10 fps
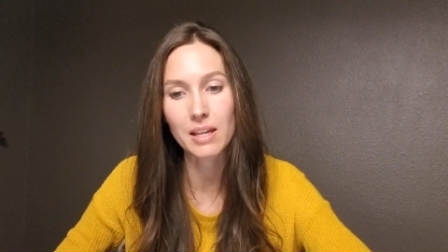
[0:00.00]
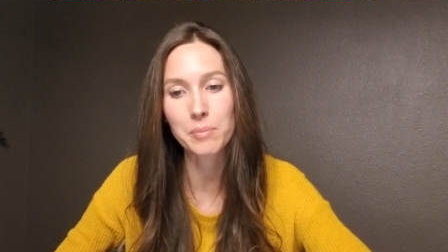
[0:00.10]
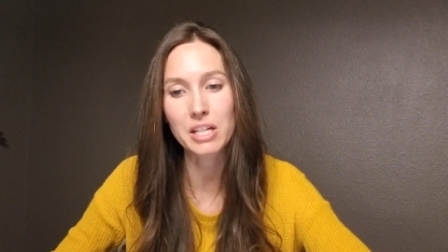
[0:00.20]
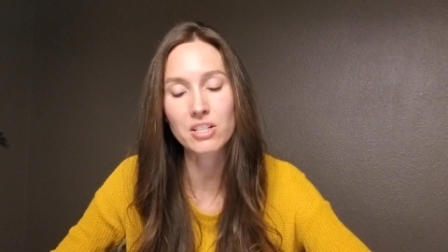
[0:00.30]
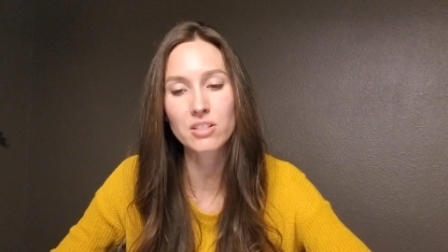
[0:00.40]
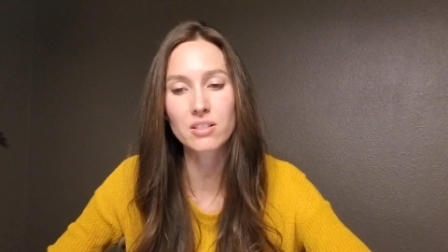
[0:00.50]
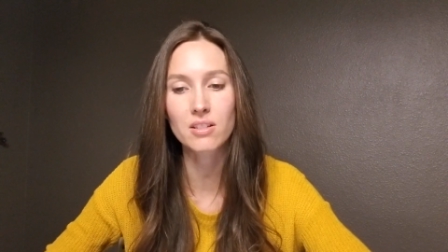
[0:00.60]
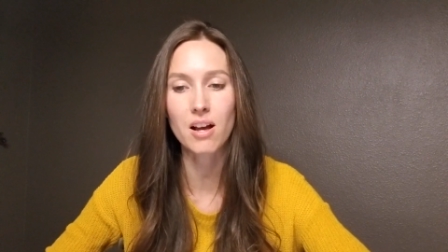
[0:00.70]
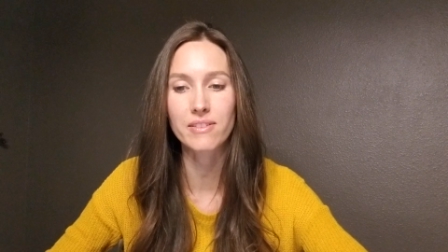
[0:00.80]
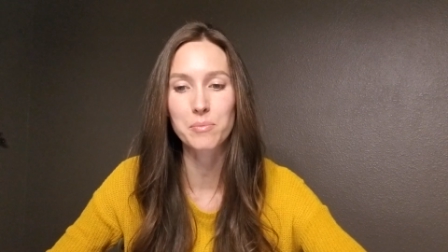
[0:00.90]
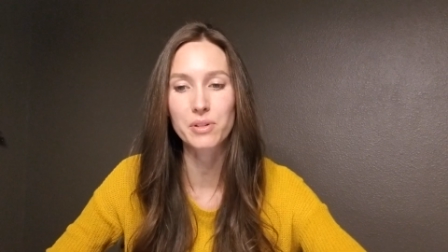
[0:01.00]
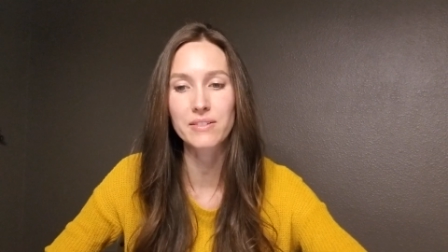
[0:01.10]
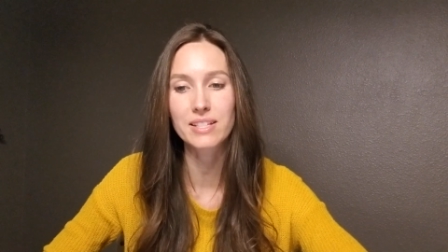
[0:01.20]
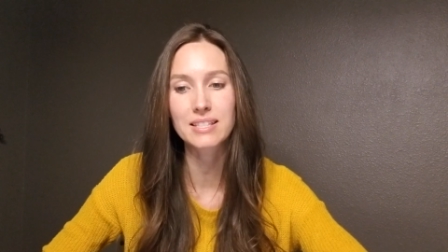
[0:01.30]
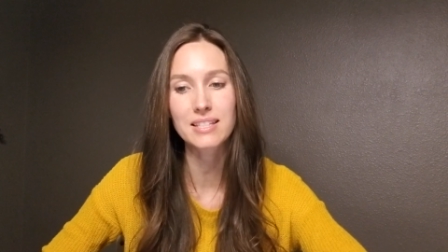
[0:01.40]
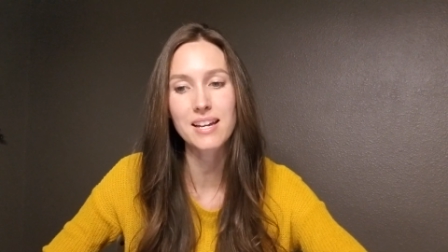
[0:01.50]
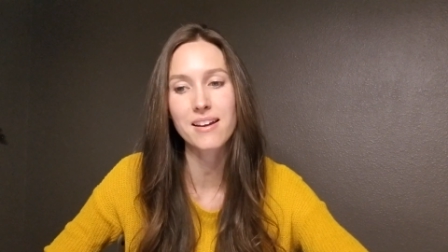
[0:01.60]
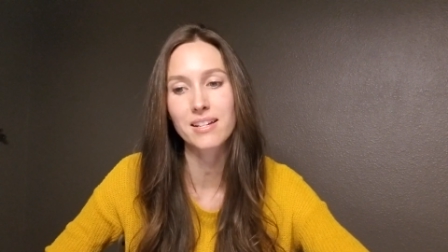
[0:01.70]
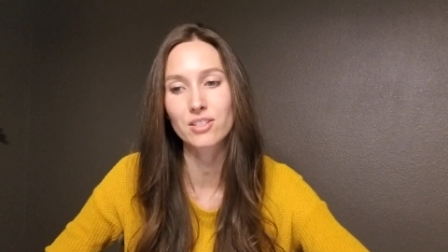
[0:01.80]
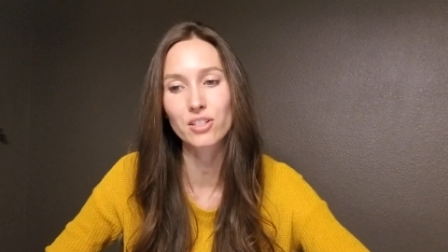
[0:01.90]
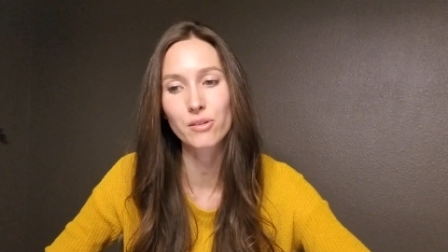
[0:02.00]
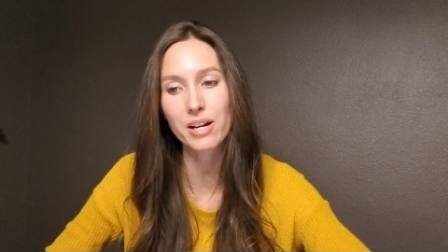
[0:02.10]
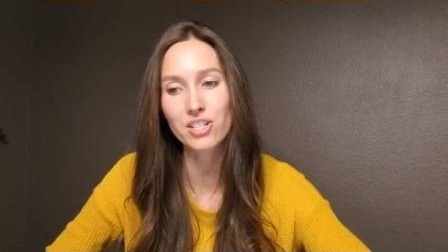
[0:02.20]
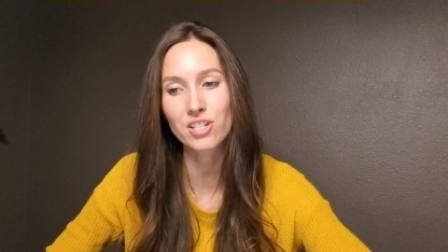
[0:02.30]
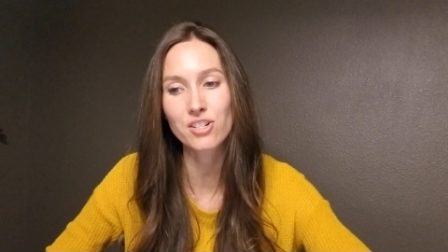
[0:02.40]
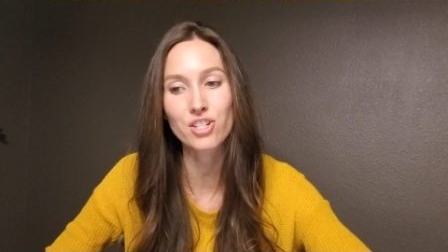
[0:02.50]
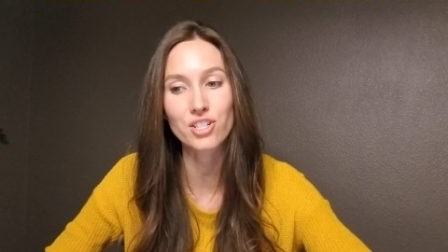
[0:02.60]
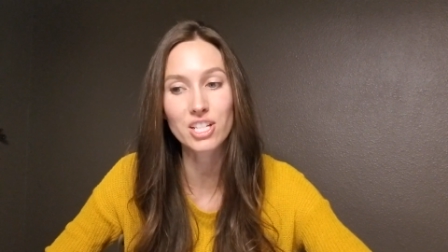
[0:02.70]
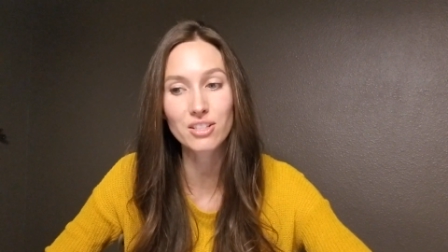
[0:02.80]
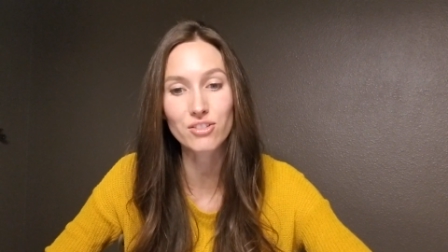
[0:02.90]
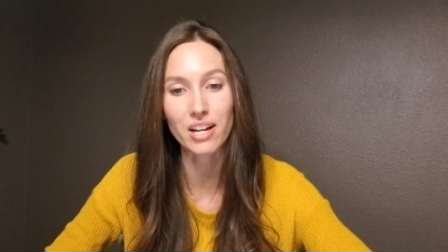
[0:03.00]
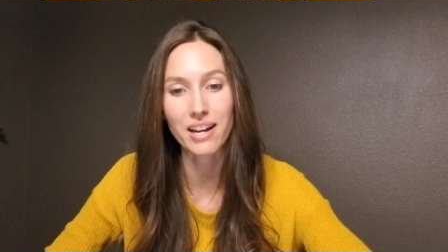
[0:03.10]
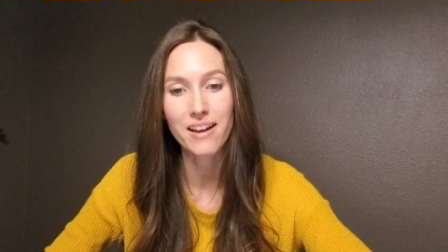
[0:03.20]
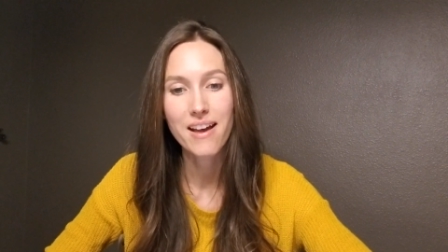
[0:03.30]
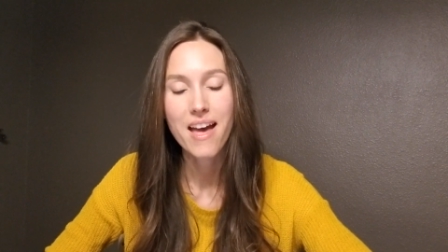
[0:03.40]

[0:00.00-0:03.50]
appears to solve a previously unanswered question in church history,